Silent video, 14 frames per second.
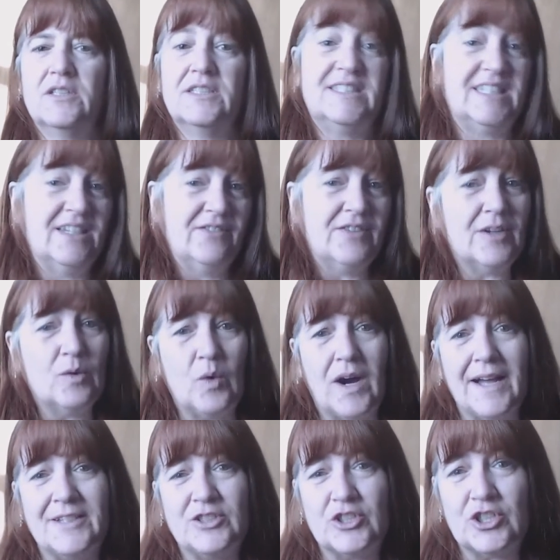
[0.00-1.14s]
TV
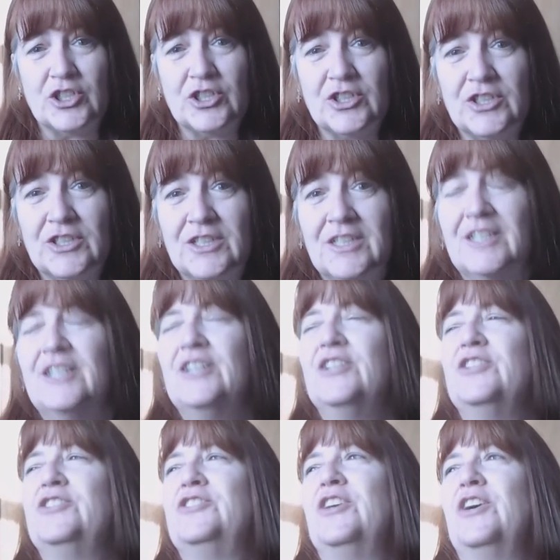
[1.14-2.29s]
watcher.
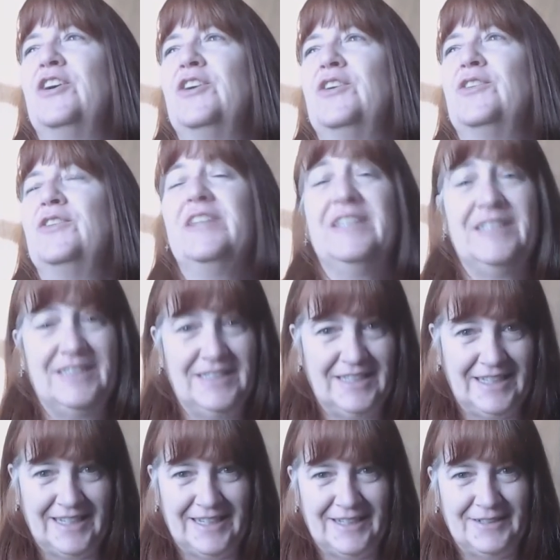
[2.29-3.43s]
So,
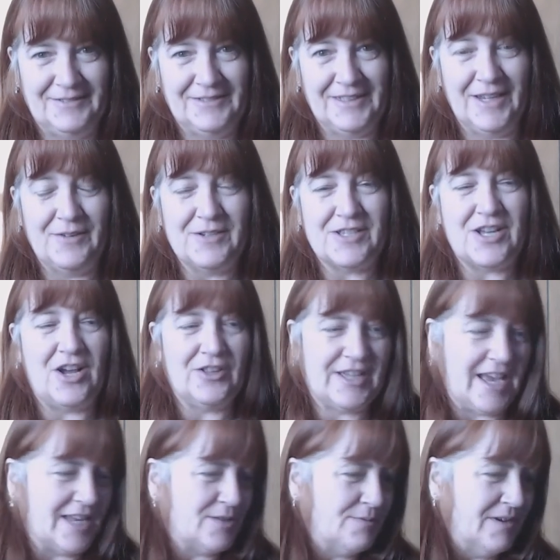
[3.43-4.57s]
yeah. It was called
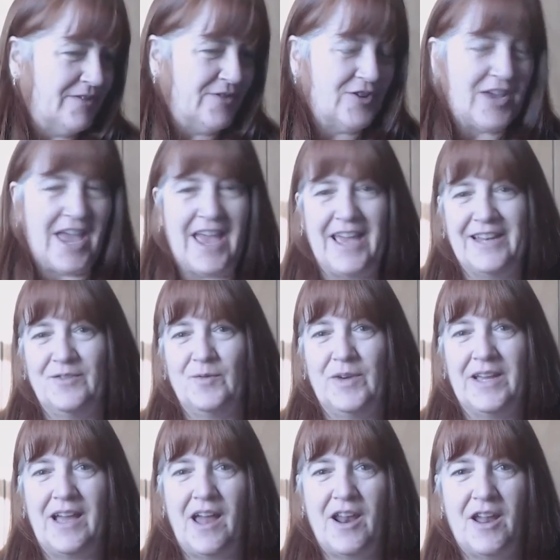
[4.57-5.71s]
Catch Me If You Can. We
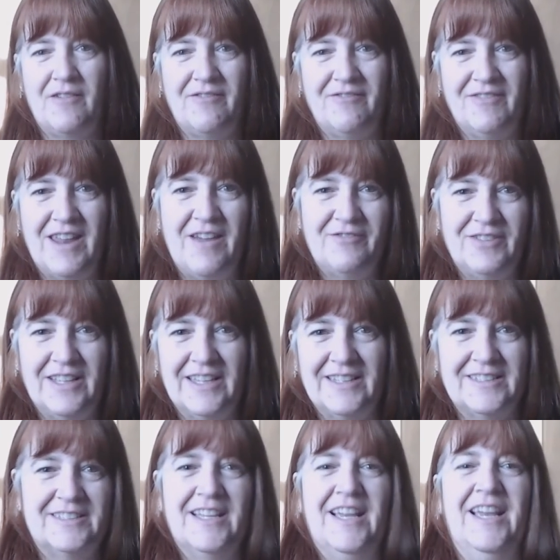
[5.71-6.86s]
got it off of
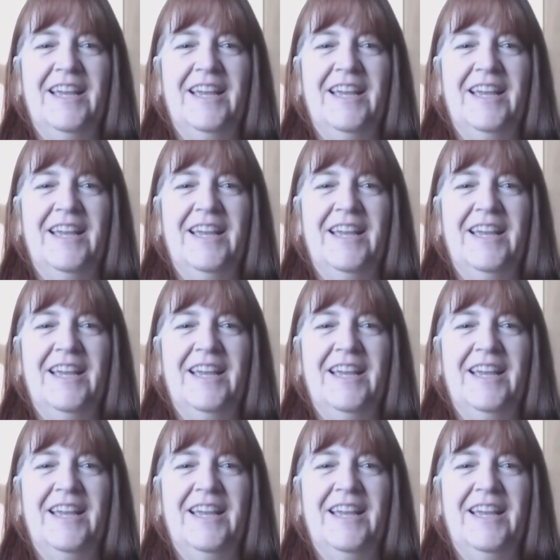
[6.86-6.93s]
Netflix.